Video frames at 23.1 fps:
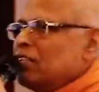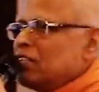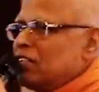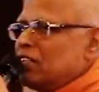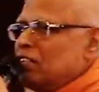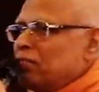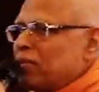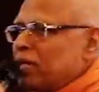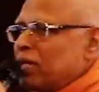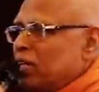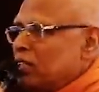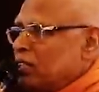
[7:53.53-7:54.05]

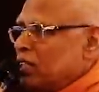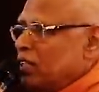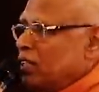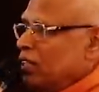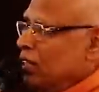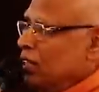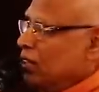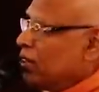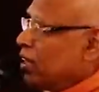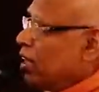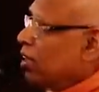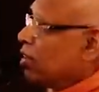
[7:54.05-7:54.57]

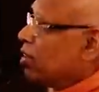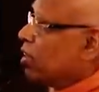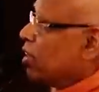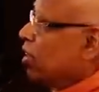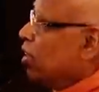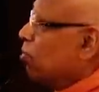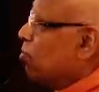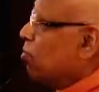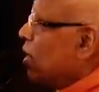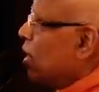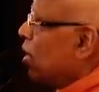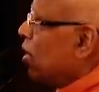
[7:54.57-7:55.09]
representing
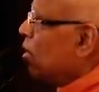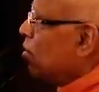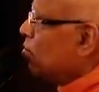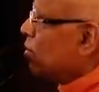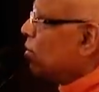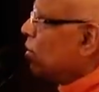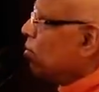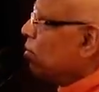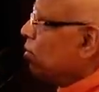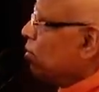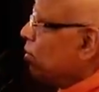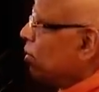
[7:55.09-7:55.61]
Chaitanya
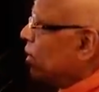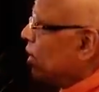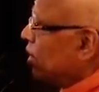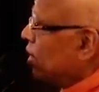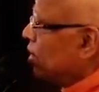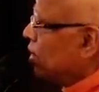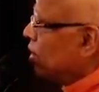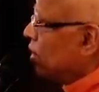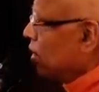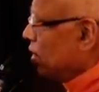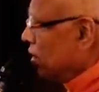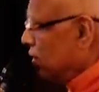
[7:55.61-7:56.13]
Mahaprabhu
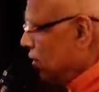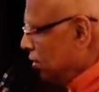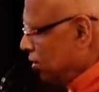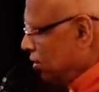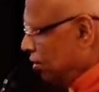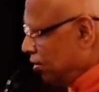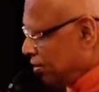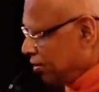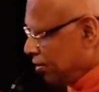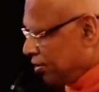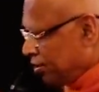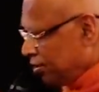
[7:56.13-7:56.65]
and
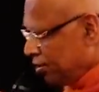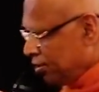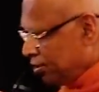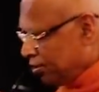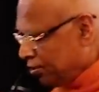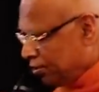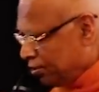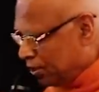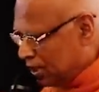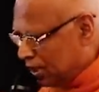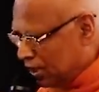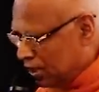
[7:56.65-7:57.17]

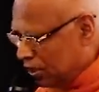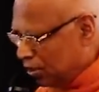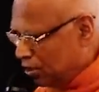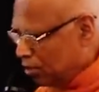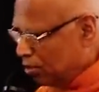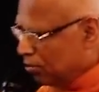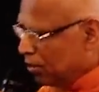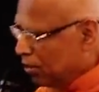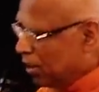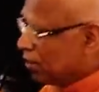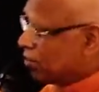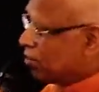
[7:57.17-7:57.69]
wanting
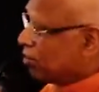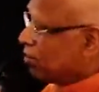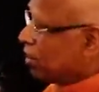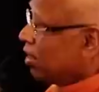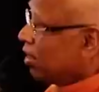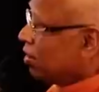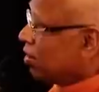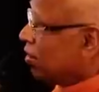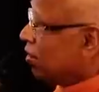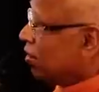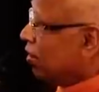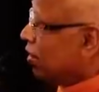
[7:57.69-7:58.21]
to make
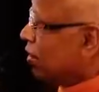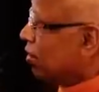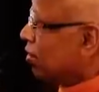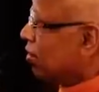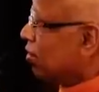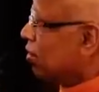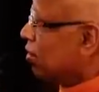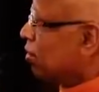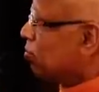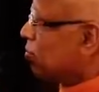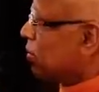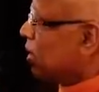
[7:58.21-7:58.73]

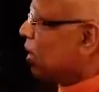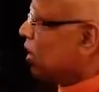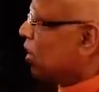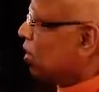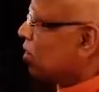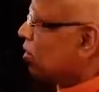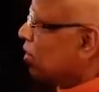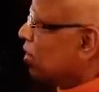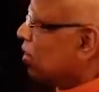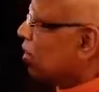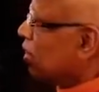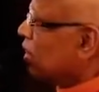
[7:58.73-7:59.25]
Chaitanya's
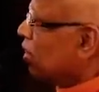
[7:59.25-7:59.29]
prediction